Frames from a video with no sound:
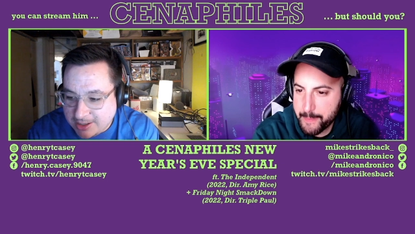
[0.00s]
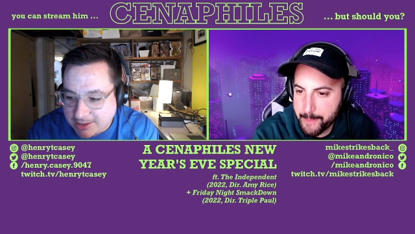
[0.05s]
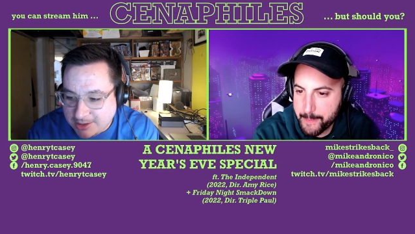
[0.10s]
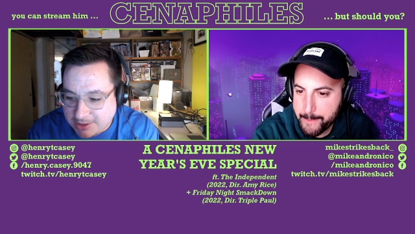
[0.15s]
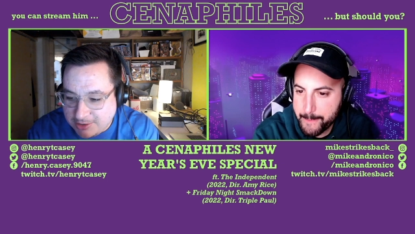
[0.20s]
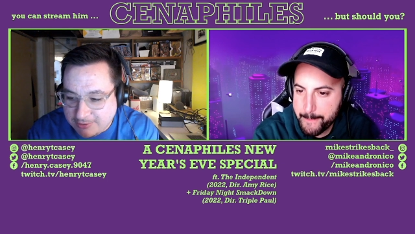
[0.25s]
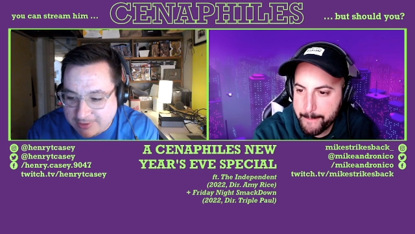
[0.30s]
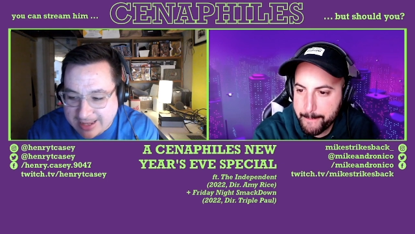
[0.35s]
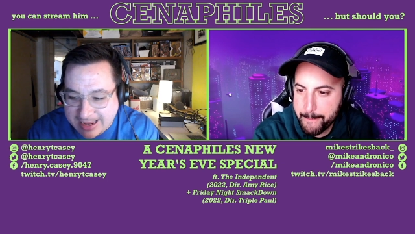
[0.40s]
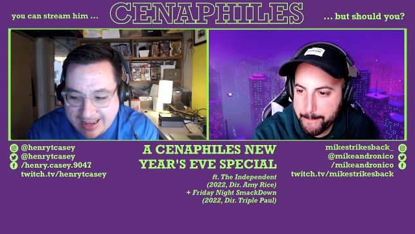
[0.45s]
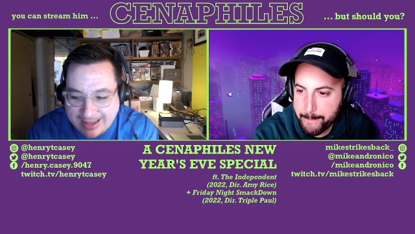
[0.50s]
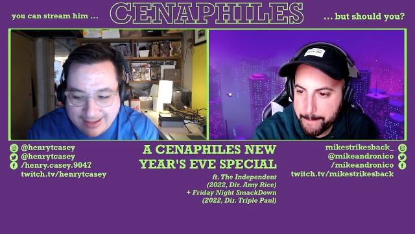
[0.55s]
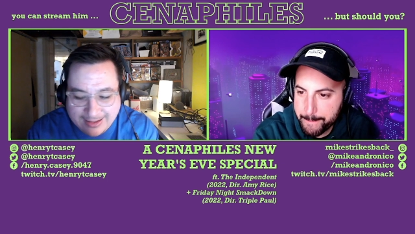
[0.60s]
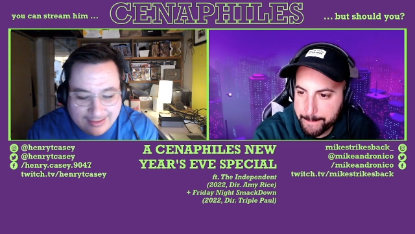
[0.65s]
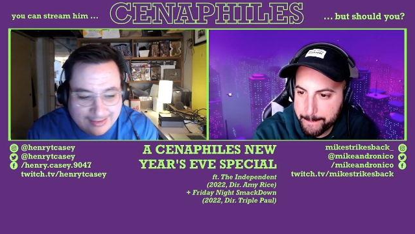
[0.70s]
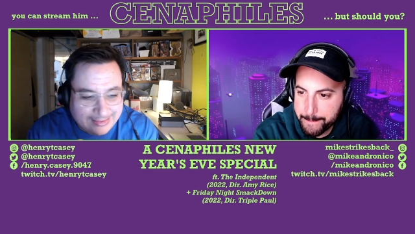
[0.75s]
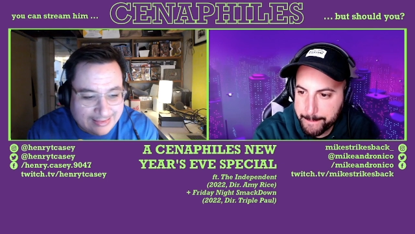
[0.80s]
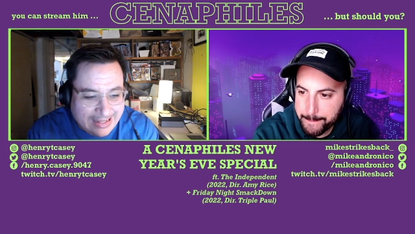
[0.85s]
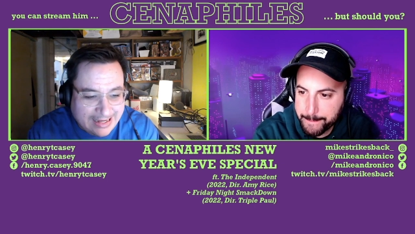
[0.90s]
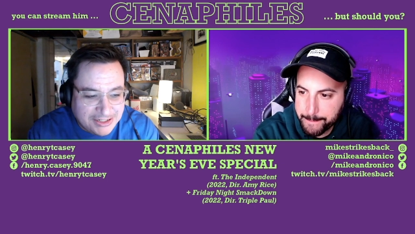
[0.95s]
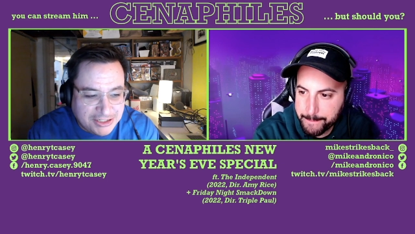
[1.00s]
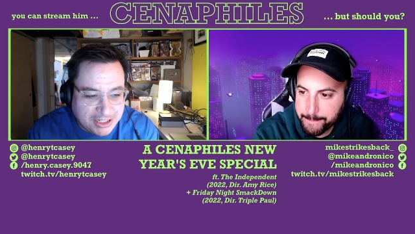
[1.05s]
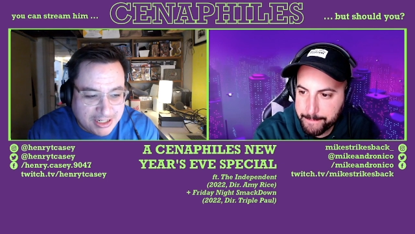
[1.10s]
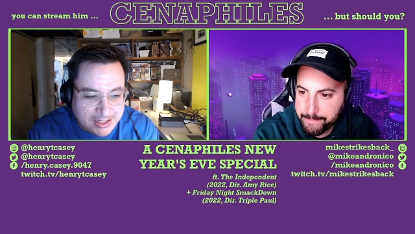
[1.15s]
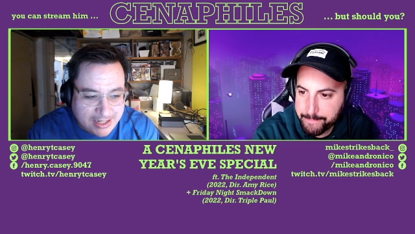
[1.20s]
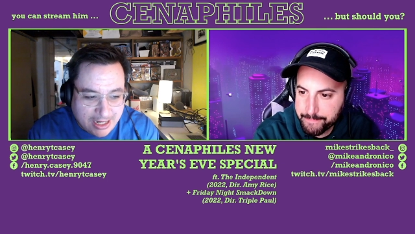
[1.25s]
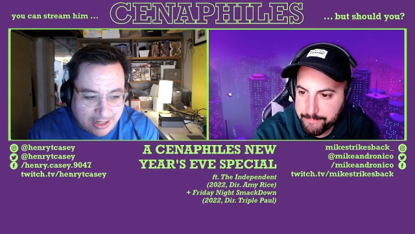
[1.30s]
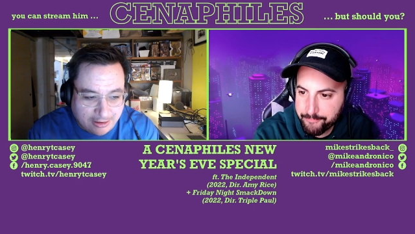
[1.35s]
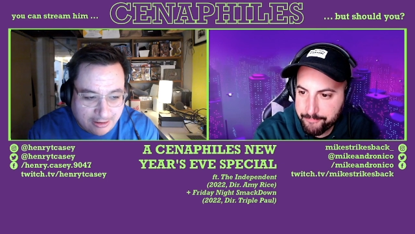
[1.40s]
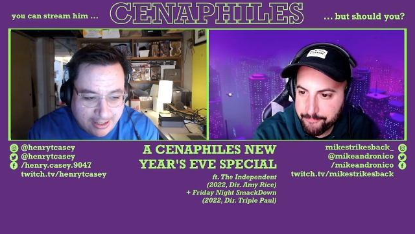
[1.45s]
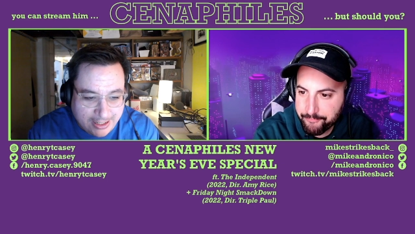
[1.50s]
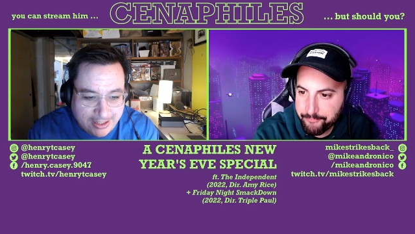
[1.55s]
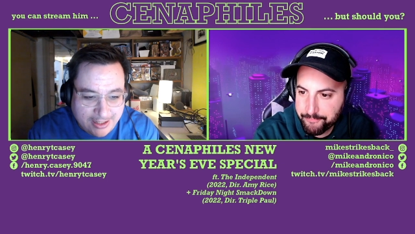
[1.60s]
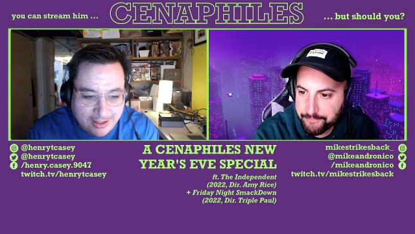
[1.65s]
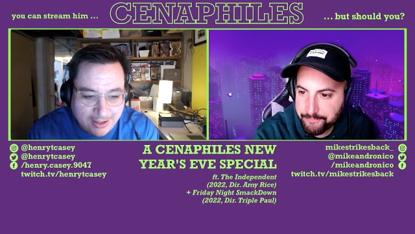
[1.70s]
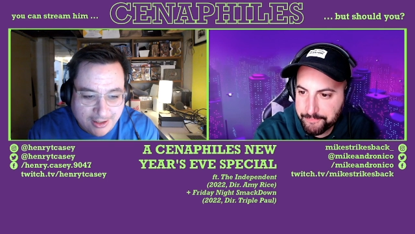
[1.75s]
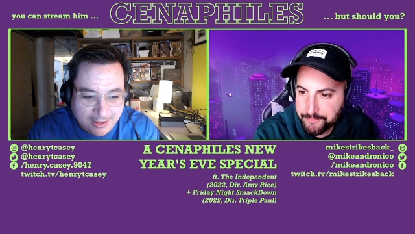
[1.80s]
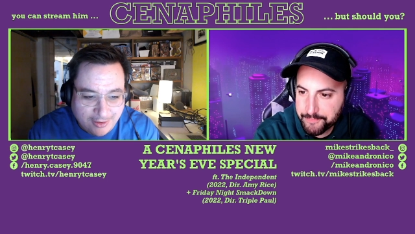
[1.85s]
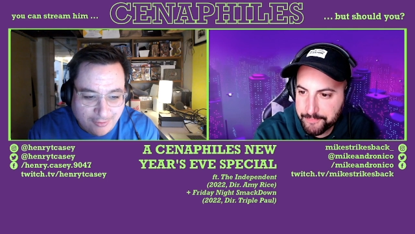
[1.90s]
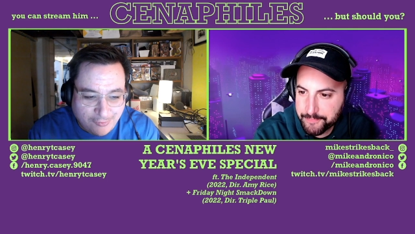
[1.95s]
Speaker 1: you get Legendary,
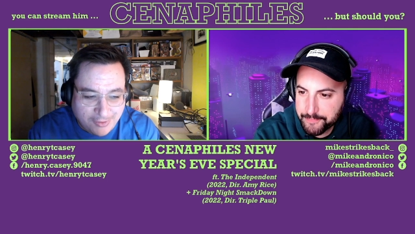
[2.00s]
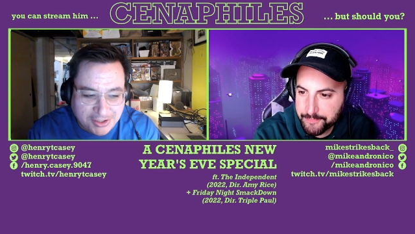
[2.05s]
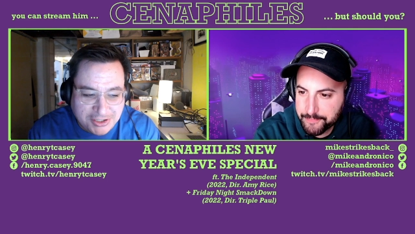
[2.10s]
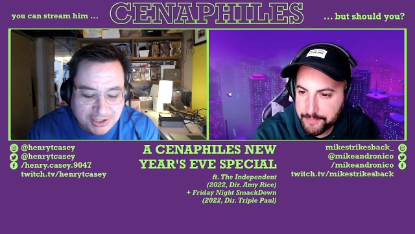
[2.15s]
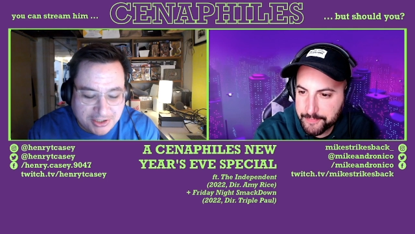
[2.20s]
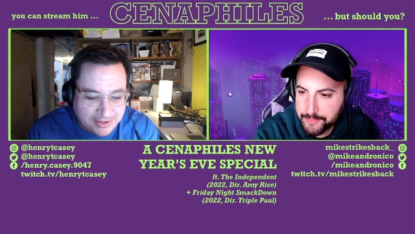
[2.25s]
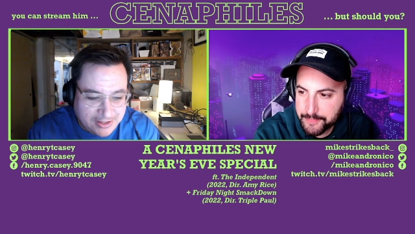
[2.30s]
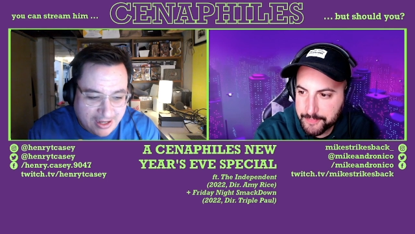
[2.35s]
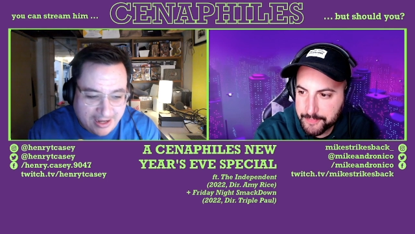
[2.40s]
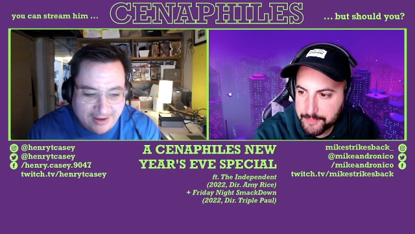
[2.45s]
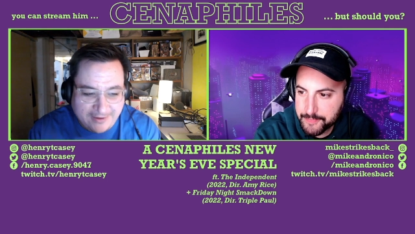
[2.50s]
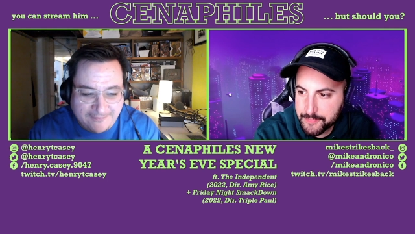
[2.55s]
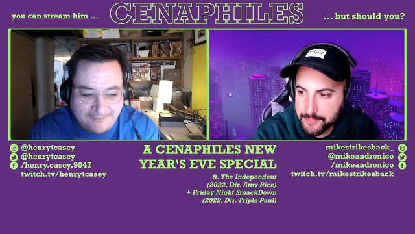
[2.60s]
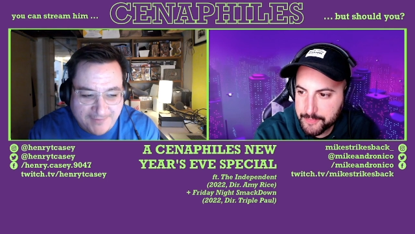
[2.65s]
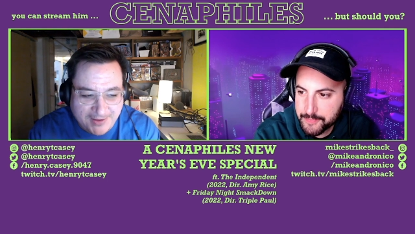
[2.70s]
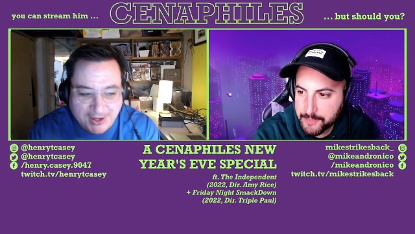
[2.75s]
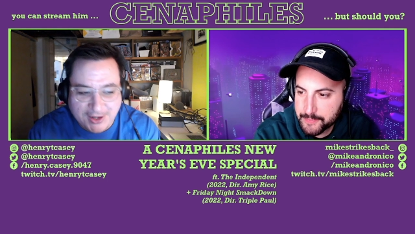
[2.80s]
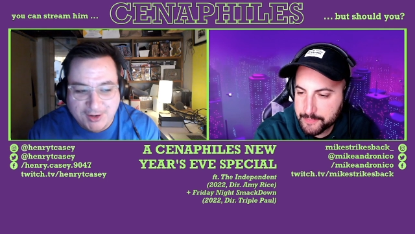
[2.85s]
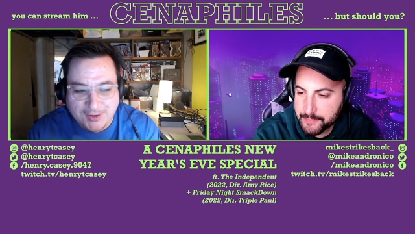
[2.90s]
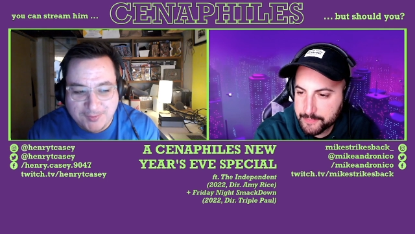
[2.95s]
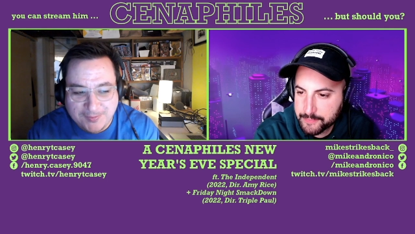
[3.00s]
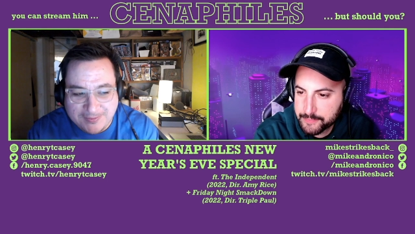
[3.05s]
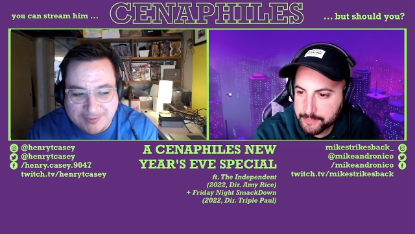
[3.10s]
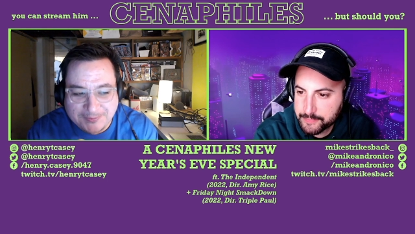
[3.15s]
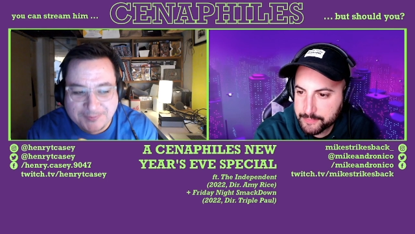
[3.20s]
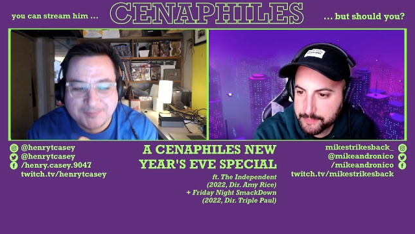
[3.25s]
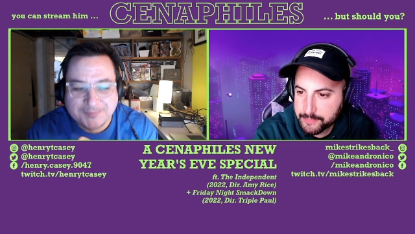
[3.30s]
which is a film.